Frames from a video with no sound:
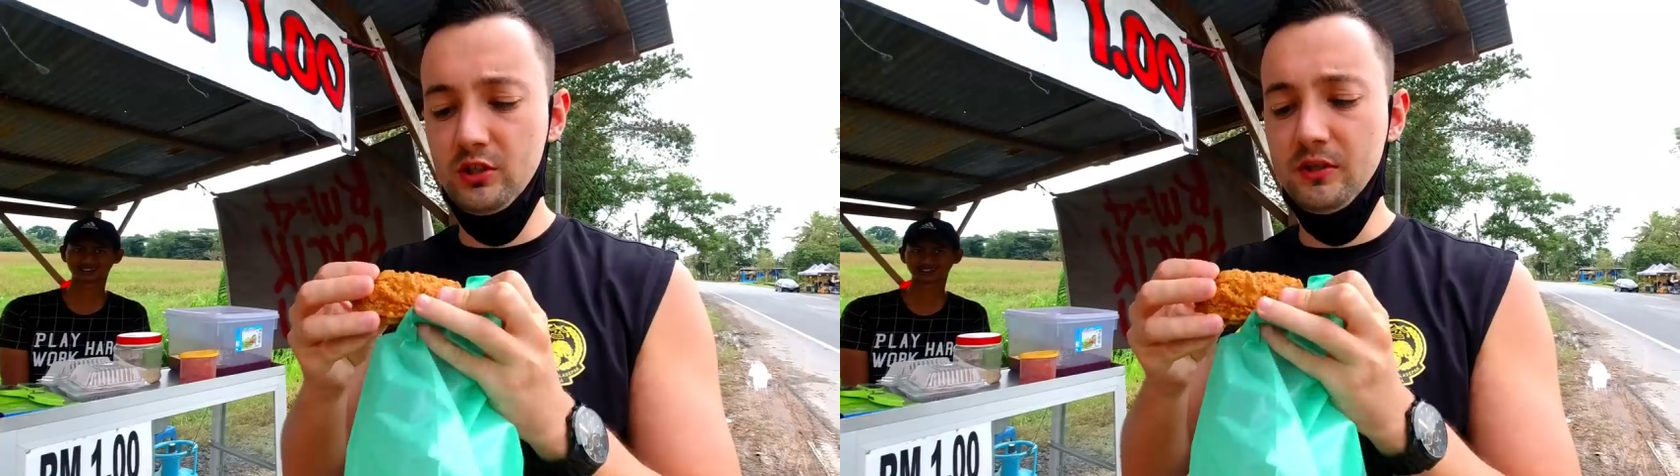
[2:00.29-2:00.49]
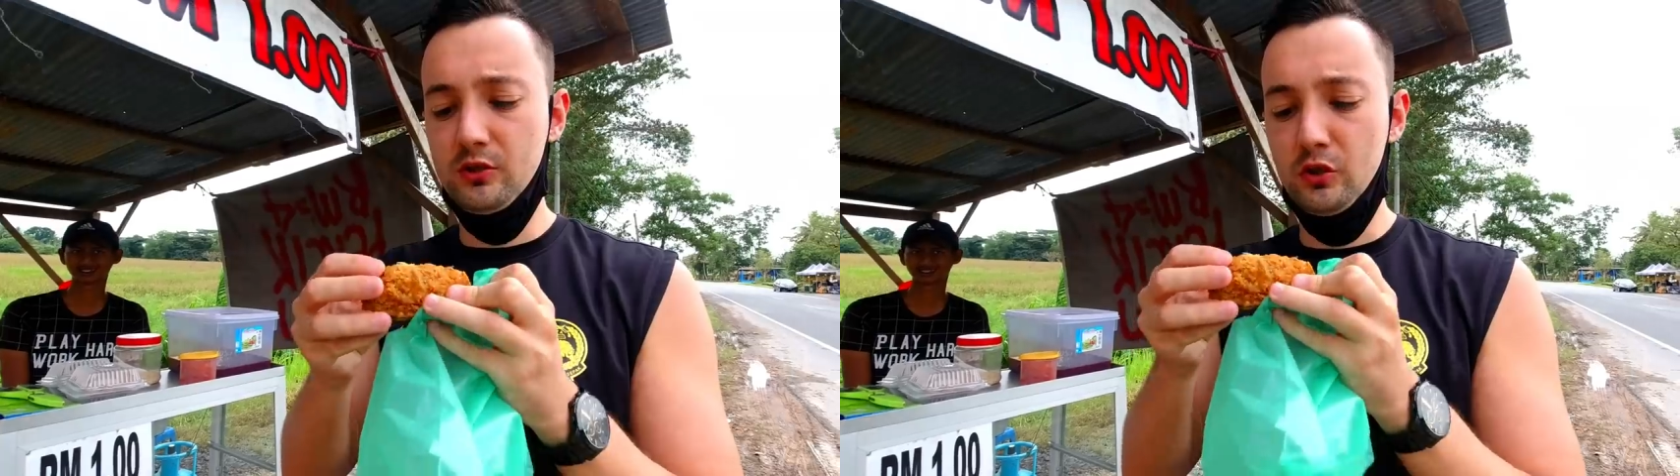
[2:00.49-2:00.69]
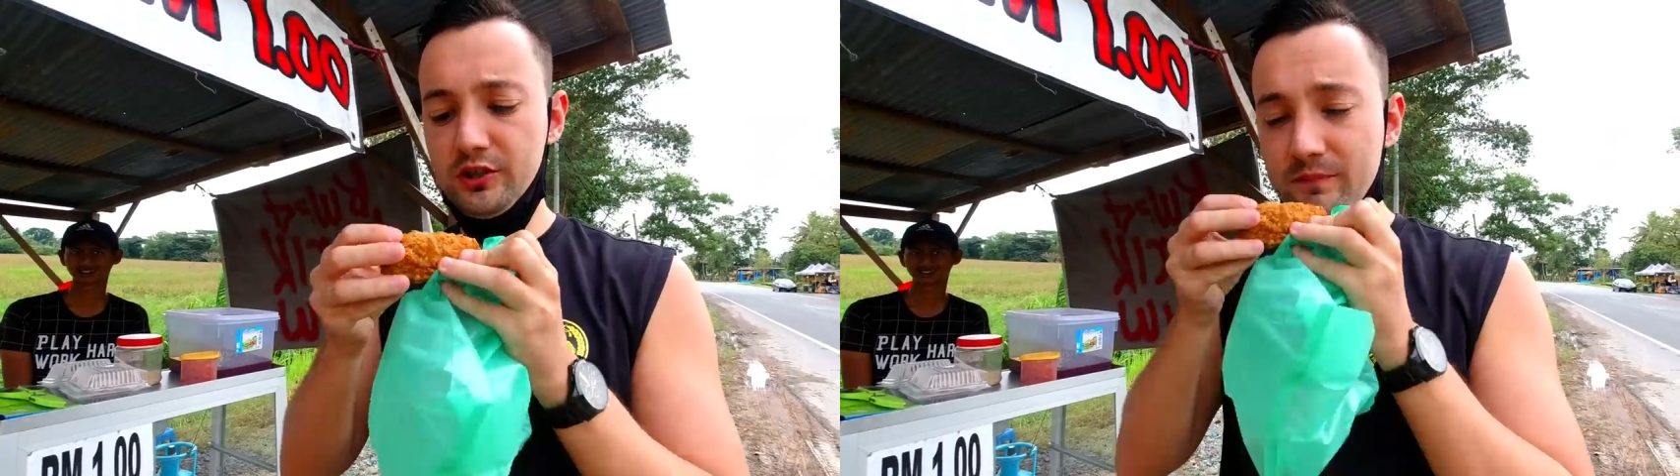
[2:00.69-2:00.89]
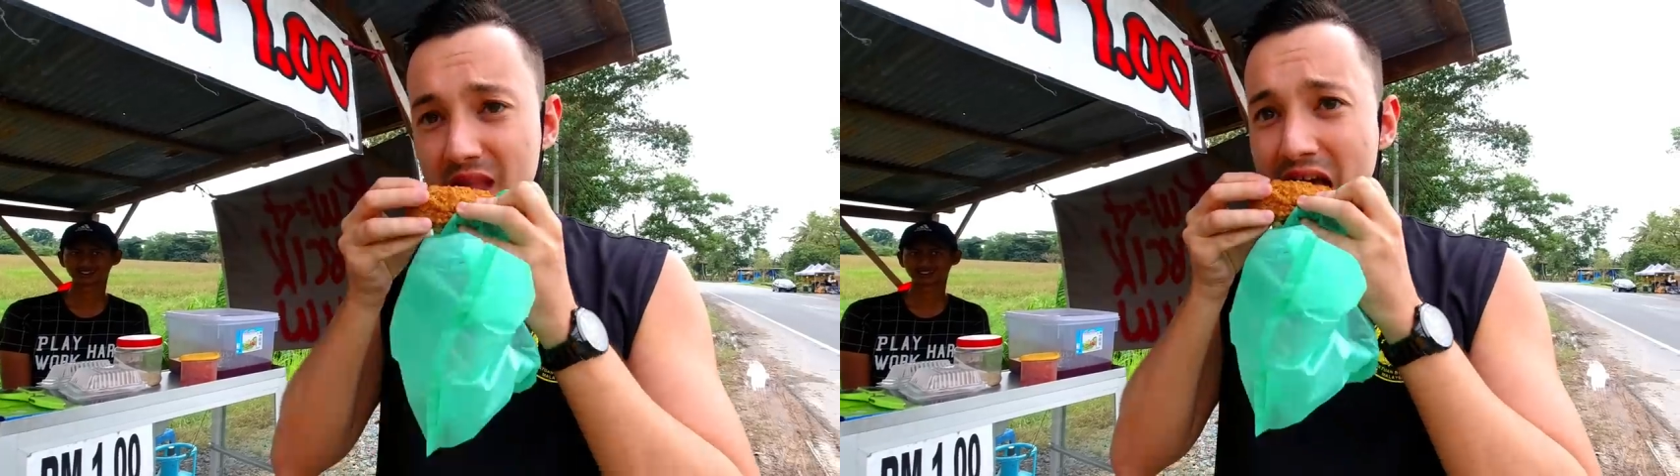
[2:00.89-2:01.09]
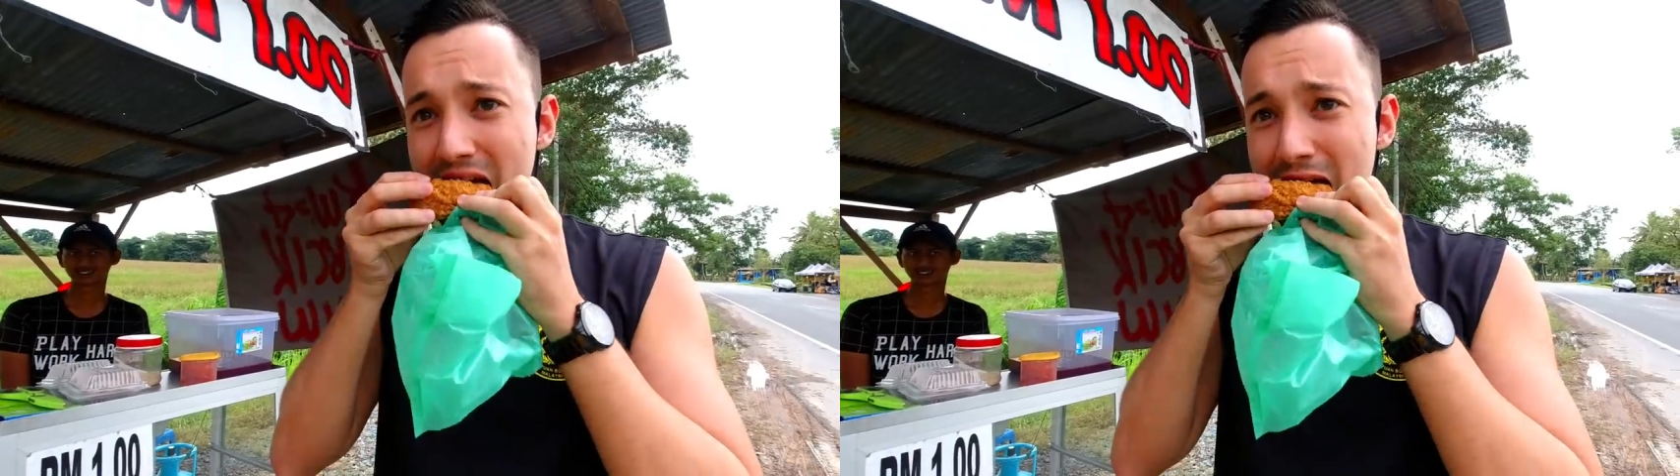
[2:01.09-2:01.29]
little bit cold.
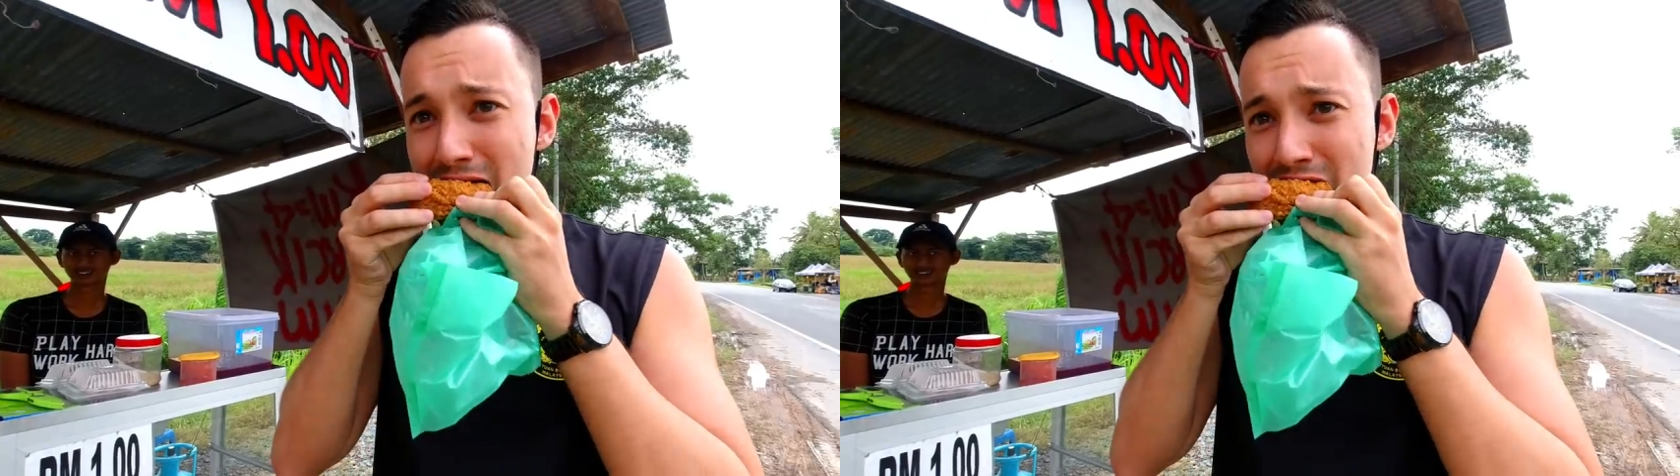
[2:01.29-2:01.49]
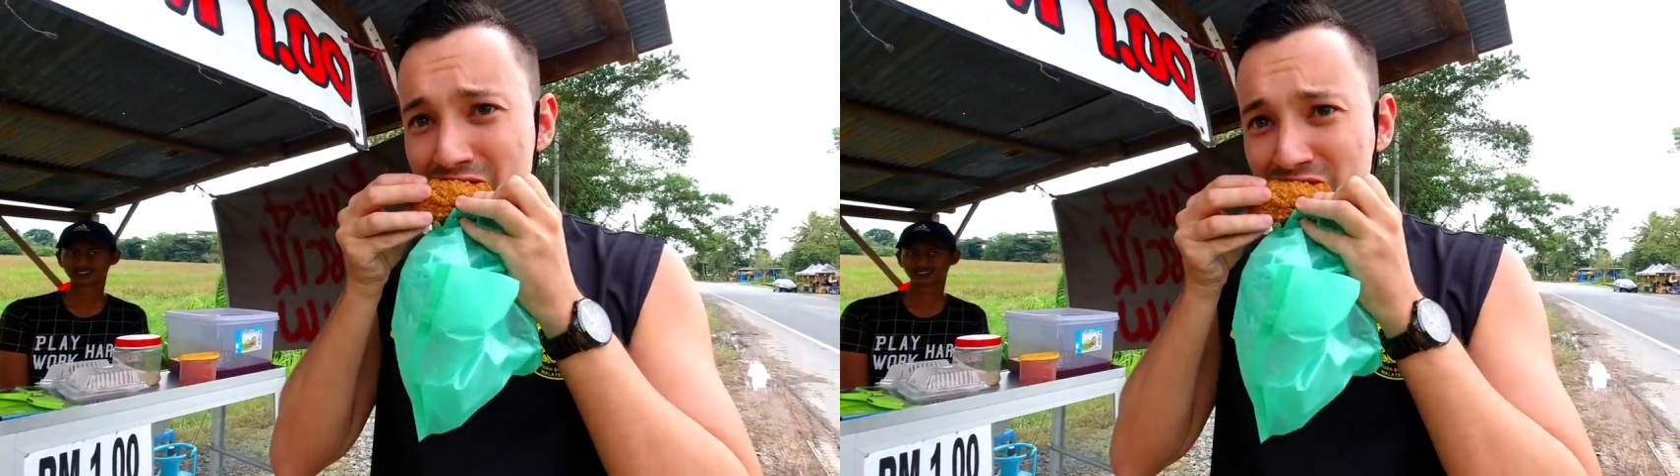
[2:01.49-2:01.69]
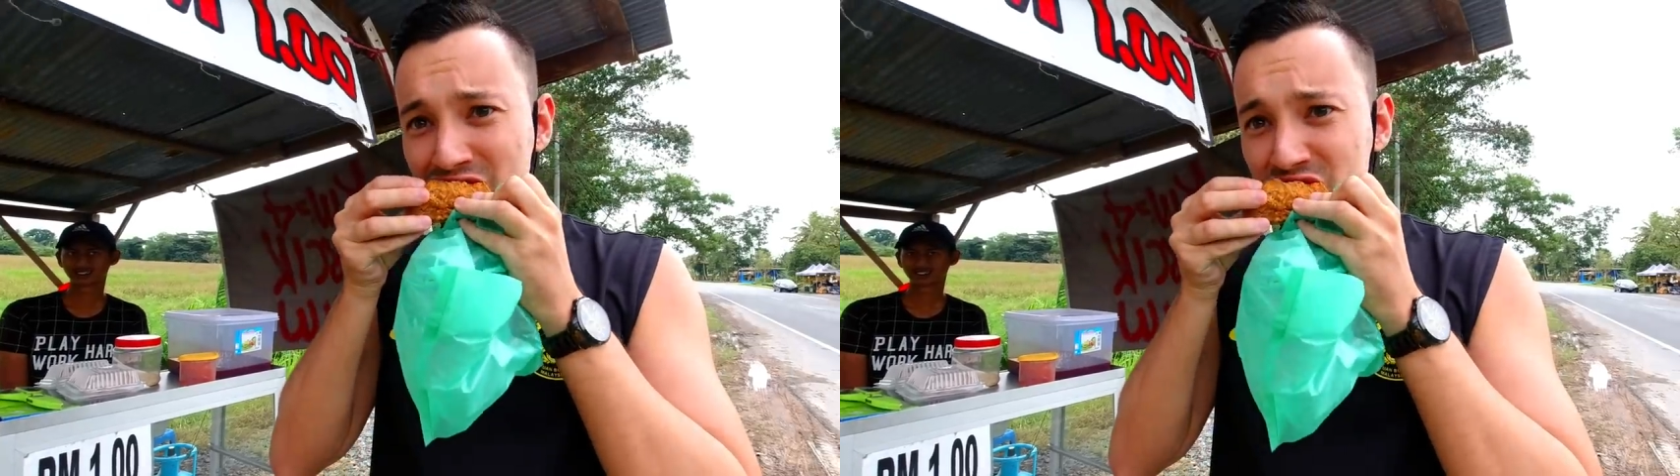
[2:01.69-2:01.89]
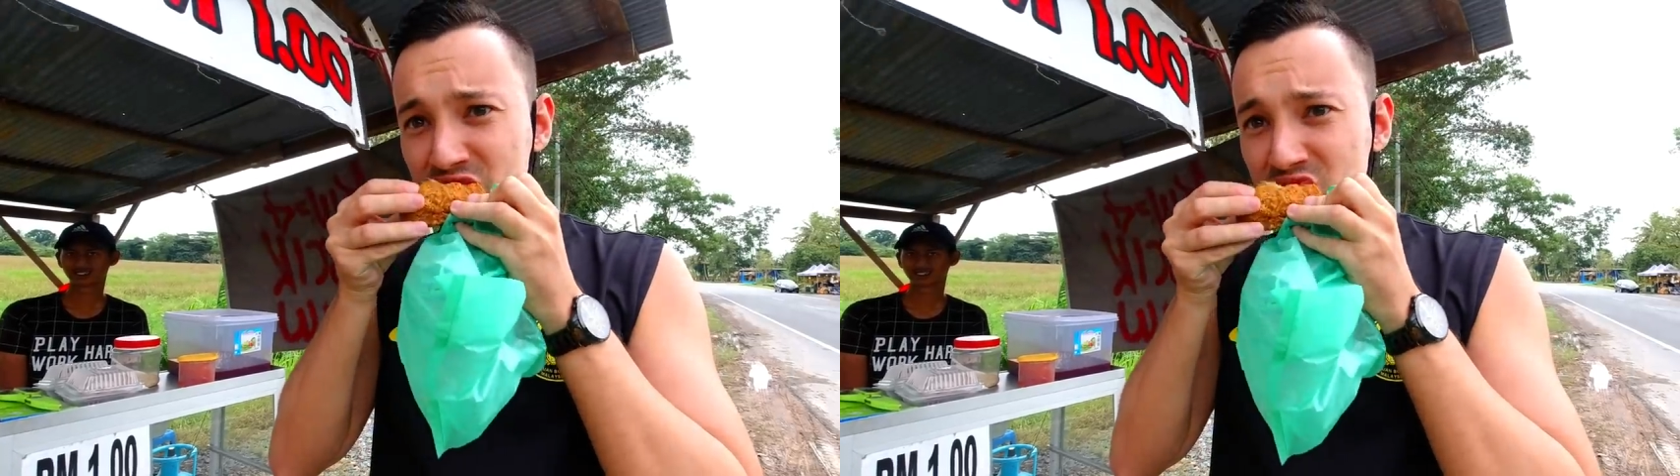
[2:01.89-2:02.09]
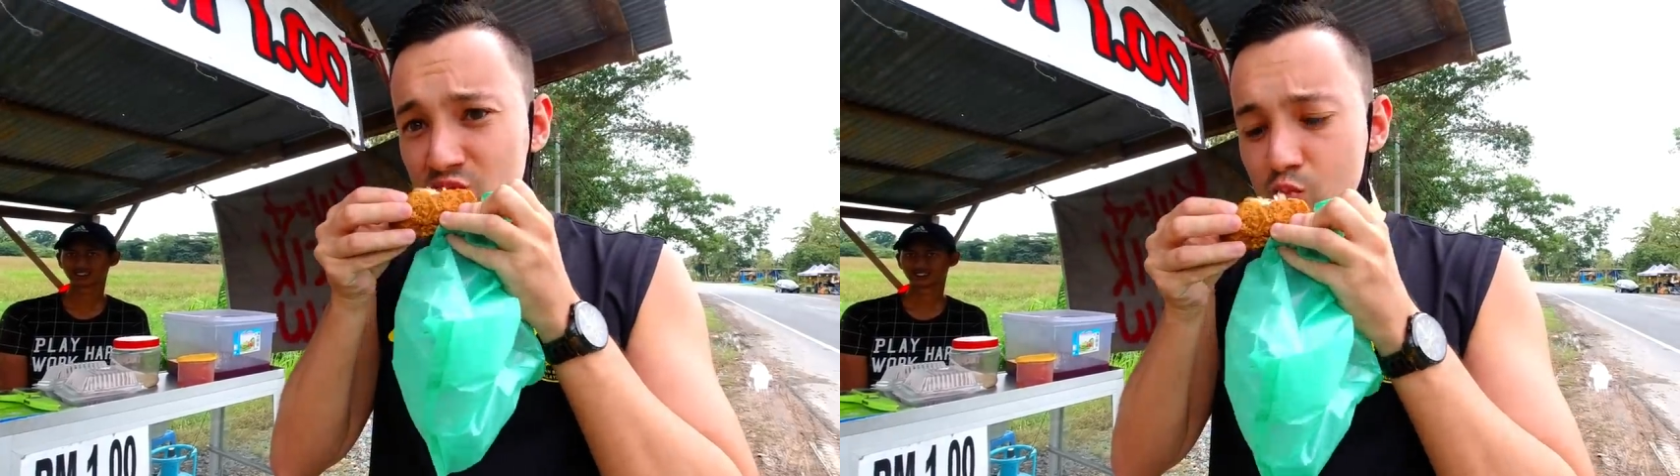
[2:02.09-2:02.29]
That's okay.